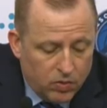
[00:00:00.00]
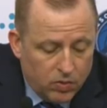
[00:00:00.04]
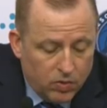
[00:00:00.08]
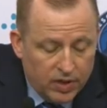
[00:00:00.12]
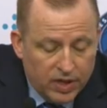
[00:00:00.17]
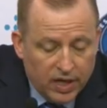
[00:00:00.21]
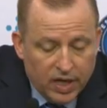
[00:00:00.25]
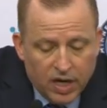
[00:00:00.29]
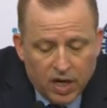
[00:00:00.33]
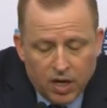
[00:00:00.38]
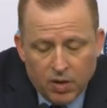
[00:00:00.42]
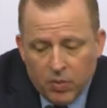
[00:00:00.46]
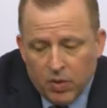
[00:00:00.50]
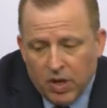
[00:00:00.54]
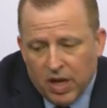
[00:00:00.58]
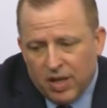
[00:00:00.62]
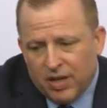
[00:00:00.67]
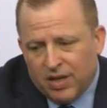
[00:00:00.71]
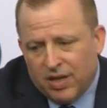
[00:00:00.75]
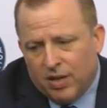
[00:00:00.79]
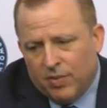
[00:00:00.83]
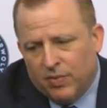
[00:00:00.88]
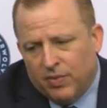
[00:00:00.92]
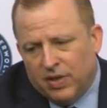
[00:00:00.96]
Well, yeah,
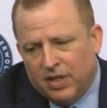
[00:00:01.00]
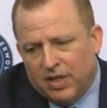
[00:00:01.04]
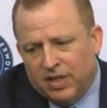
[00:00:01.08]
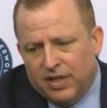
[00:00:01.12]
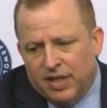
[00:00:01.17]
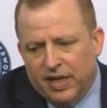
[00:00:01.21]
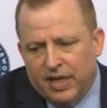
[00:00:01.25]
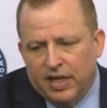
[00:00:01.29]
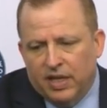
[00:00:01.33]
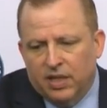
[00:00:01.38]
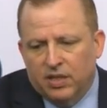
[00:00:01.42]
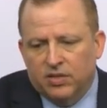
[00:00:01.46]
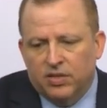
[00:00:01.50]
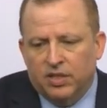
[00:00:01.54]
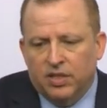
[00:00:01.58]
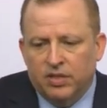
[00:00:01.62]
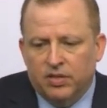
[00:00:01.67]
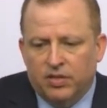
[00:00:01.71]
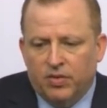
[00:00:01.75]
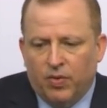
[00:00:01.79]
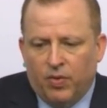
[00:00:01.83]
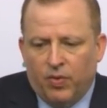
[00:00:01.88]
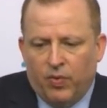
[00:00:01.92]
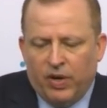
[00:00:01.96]
the thing
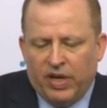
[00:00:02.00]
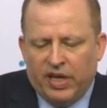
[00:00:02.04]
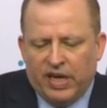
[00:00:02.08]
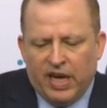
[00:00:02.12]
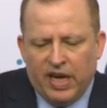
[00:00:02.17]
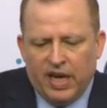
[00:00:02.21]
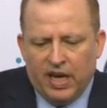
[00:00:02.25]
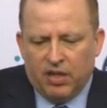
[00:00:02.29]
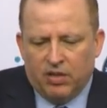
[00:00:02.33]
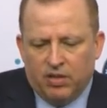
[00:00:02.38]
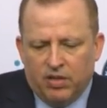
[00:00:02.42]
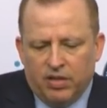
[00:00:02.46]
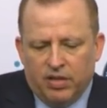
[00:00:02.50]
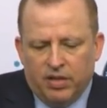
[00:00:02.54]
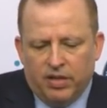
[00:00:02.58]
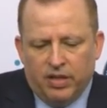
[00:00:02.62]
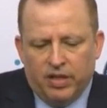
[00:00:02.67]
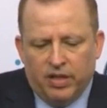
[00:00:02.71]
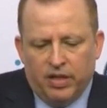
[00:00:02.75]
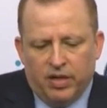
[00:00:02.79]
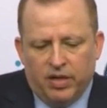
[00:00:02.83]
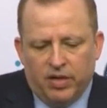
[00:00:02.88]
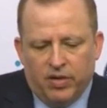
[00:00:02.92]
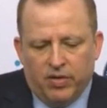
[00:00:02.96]
is we can't,
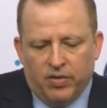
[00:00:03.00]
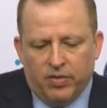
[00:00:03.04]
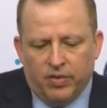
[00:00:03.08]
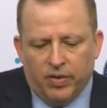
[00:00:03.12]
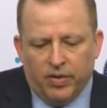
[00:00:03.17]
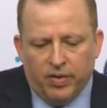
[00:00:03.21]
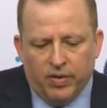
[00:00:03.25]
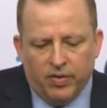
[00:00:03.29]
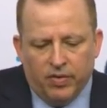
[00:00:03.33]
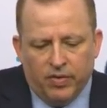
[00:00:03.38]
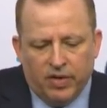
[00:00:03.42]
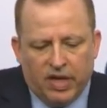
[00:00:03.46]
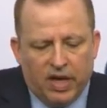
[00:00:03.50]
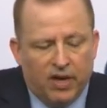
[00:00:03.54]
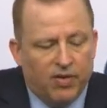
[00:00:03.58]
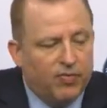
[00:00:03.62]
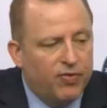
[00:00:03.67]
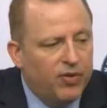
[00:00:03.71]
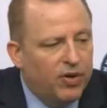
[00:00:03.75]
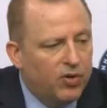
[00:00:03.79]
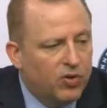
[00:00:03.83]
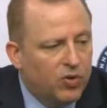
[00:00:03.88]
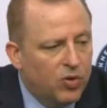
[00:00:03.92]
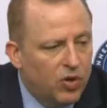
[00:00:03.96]
you know,
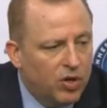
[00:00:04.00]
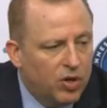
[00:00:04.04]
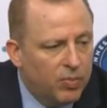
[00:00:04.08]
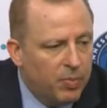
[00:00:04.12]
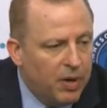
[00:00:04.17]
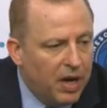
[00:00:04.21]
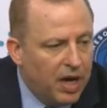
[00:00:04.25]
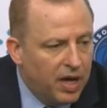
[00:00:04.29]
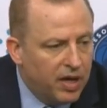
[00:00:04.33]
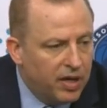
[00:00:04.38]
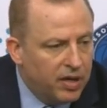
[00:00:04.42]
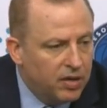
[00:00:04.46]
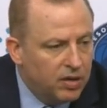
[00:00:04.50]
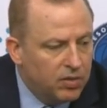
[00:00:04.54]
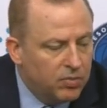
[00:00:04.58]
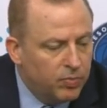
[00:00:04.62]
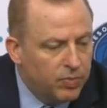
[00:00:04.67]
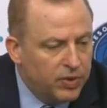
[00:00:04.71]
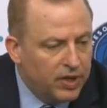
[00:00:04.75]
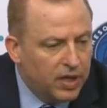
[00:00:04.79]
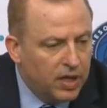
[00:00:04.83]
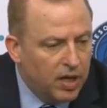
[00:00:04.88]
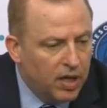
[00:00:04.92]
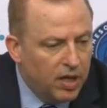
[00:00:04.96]
can't feel good about it
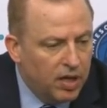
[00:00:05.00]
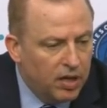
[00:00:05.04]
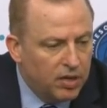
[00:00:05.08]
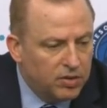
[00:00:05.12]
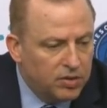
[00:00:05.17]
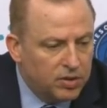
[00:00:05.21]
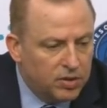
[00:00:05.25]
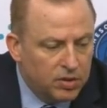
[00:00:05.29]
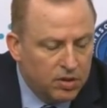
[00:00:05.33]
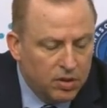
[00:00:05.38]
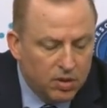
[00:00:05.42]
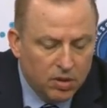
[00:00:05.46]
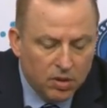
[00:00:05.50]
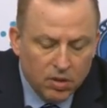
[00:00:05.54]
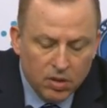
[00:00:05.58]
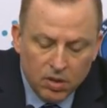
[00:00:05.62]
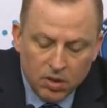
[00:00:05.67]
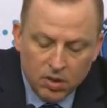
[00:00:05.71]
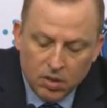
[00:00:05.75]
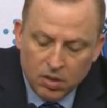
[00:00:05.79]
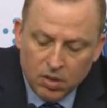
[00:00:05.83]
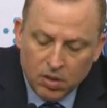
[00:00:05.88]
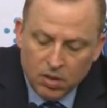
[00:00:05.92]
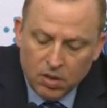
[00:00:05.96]
because,
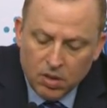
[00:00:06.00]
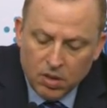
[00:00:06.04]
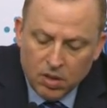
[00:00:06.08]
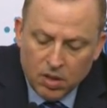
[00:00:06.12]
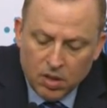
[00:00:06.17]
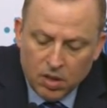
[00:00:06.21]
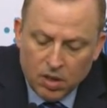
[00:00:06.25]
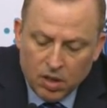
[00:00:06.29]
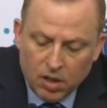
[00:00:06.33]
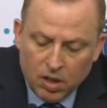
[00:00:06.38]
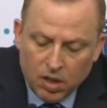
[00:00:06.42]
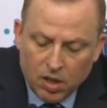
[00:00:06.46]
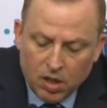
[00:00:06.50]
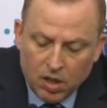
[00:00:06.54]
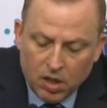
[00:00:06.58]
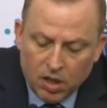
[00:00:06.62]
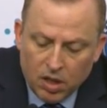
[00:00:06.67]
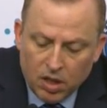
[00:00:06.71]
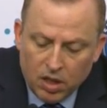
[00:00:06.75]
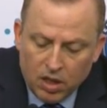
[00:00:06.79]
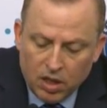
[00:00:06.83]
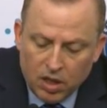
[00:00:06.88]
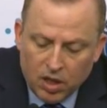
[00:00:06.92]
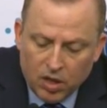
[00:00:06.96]

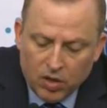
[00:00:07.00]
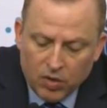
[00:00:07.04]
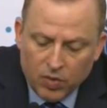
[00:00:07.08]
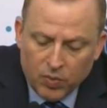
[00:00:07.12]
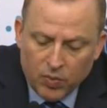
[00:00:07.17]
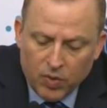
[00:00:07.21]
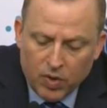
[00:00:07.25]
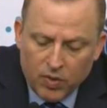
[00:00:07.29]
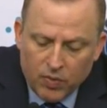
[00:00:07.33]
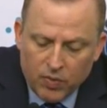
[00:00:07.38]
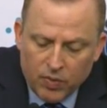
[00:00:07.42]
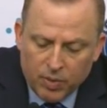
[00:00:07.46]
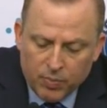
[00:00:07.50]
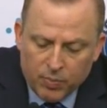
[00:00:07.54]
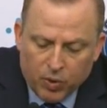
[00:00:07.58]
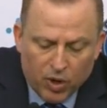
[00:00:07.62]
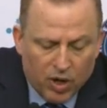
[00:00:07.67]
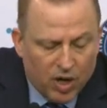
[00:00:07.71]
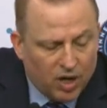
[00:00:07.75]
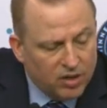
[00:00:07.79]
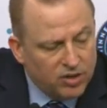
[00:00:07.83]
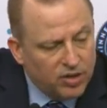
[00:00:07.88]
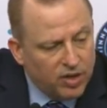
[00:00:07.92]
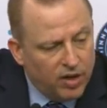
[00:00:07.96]
you know, we
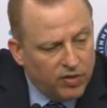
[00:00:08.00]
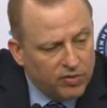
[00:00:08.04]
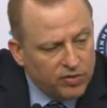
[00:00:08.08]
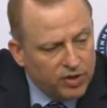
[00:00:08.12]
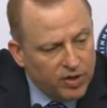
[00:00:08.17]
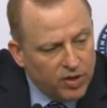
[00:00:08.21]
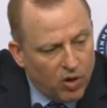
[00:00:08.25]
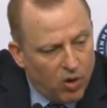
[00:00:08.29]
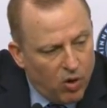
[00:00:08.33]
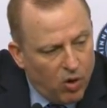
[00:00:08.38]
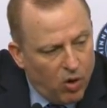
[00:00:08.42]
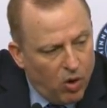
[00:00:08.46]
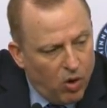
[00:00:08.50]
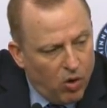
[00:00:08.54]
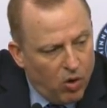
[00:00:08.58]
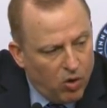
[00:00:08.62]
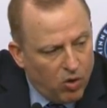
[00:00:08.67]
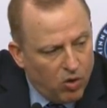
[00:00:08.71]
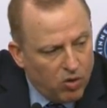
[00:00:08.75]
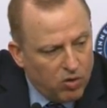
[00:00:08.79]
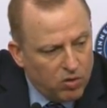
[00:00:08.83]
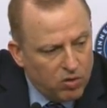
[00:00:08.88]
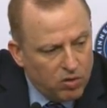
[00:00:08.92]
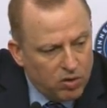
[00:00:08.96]
put ourselves in a
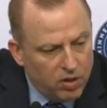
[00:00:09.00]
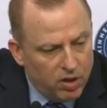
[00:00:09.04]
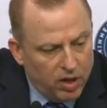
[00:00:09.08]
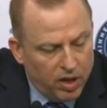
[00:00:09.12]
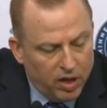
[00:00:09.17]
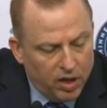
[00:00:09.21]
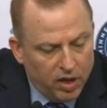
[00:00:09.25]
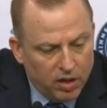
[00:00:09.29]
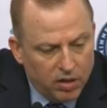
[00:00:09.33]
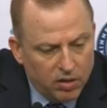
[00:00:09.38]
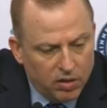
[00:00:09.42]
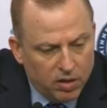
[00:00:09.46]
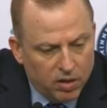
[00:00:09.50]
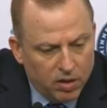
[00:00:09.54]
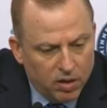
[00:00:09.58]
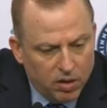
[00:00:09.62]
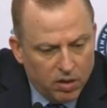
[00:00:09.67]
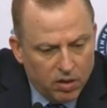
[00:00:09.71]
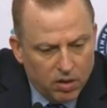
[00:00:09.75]
hole, and